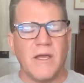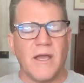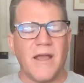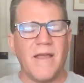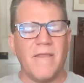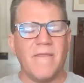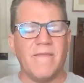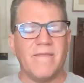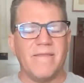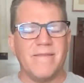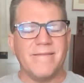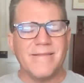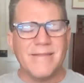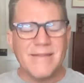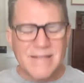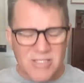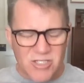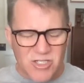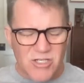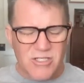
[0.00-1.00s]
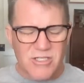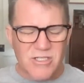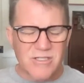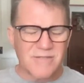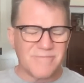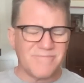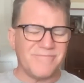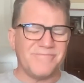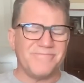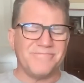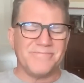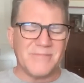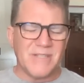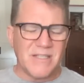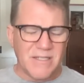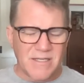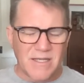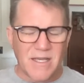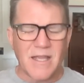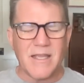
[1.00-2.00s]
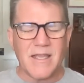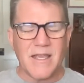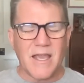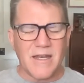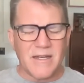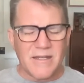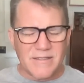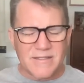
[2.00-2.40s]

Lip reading: And it just, again,